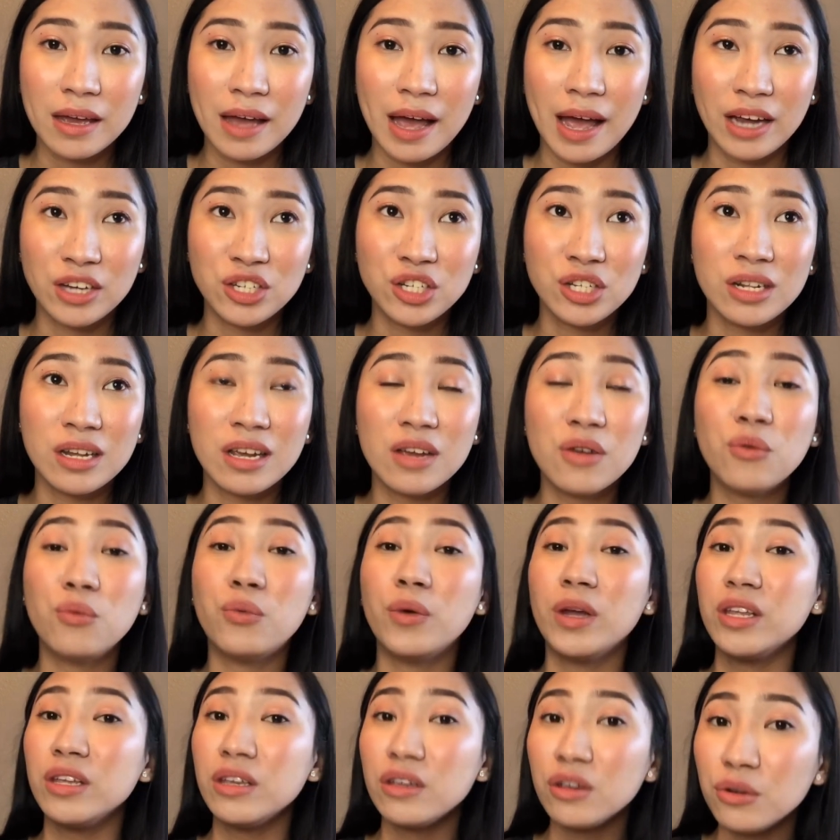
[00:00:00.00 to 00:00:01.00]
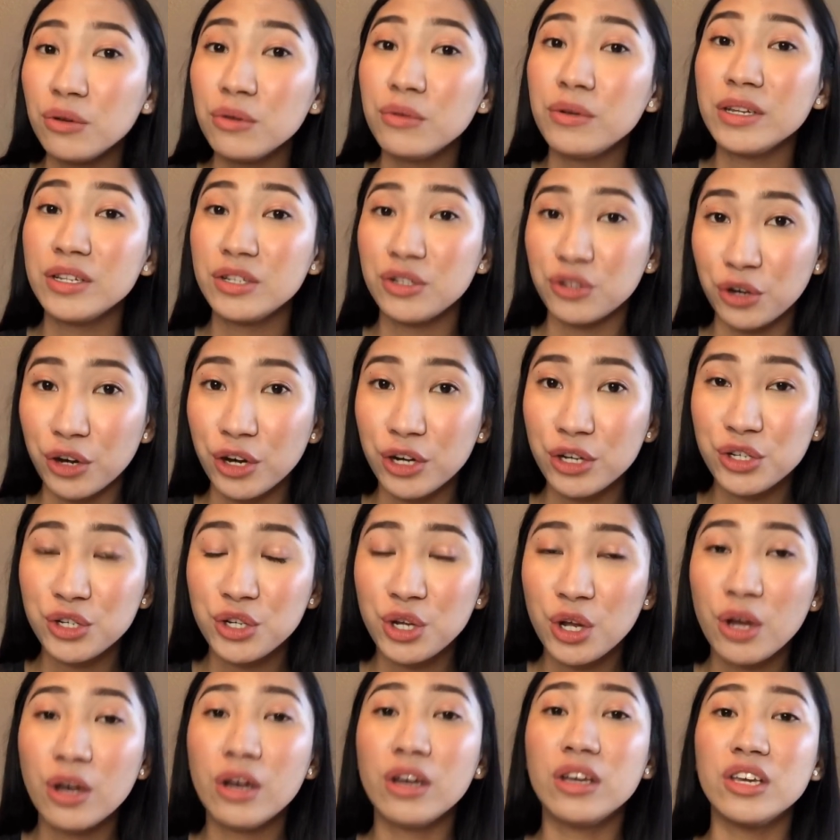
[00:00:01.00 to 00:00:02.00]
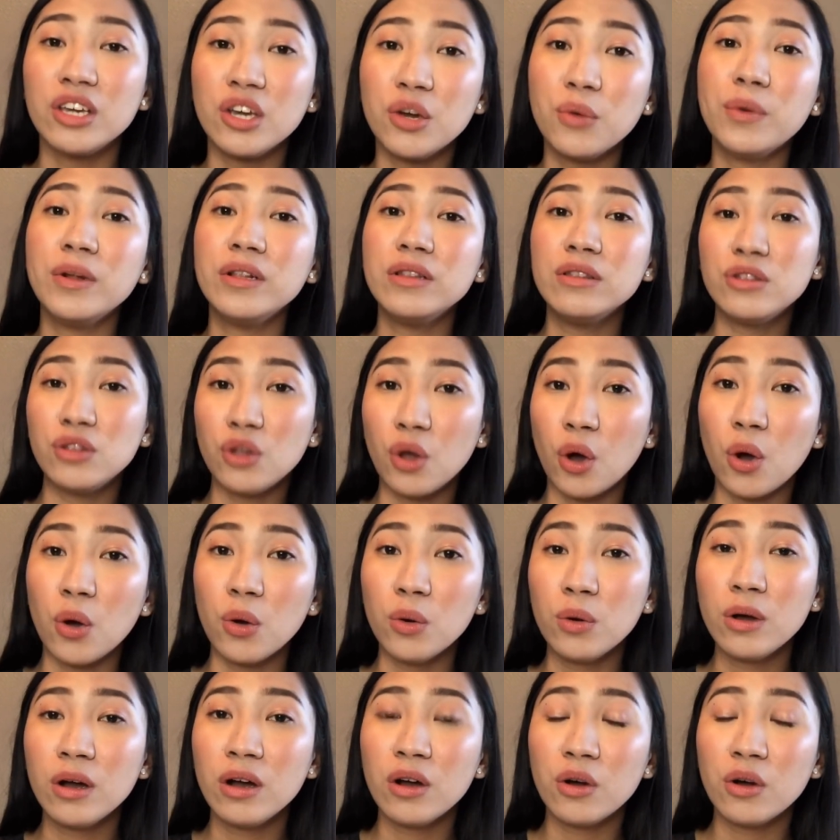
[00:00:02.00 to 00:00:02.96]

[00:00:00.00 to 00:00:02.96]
Actually, when you research, you will know